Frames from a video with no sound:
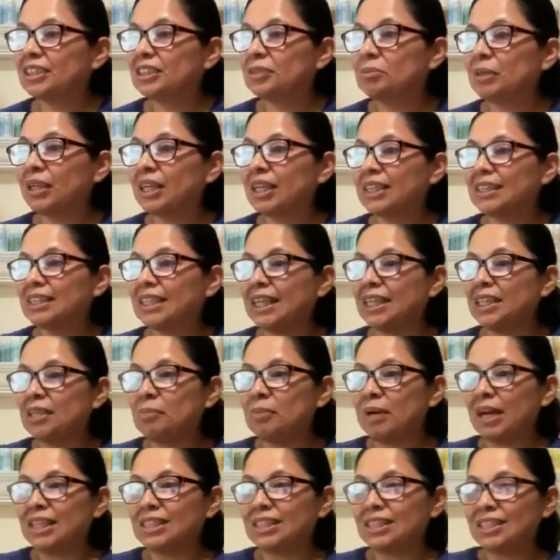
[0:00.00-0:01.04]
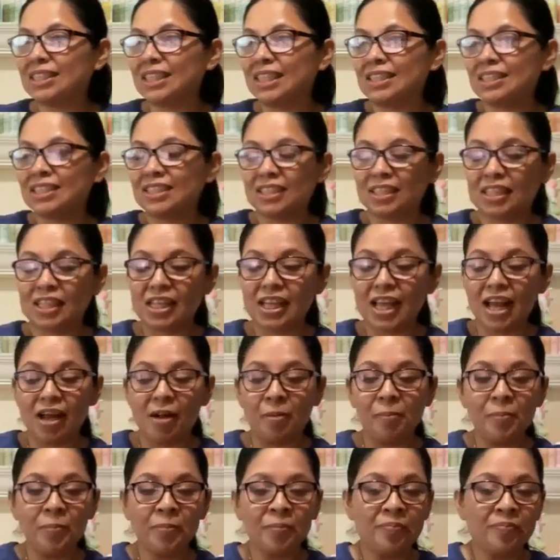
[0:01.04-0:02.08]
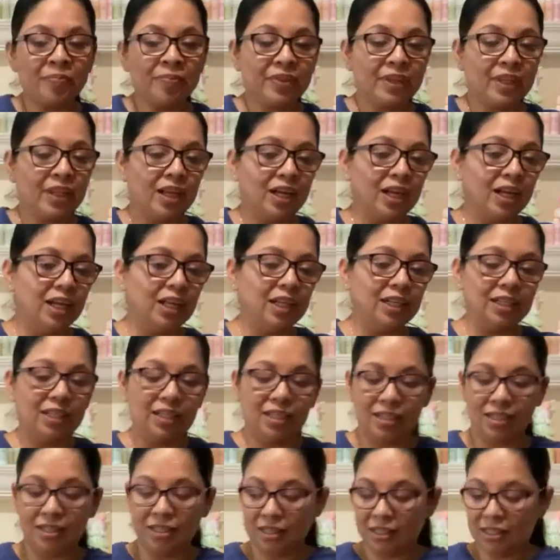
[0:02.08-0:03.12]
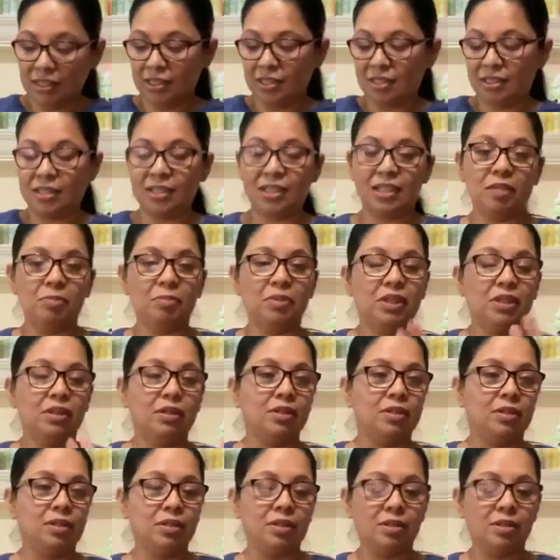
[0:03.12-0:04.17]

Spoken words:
Just make a tiny batch test. Yeah. Let me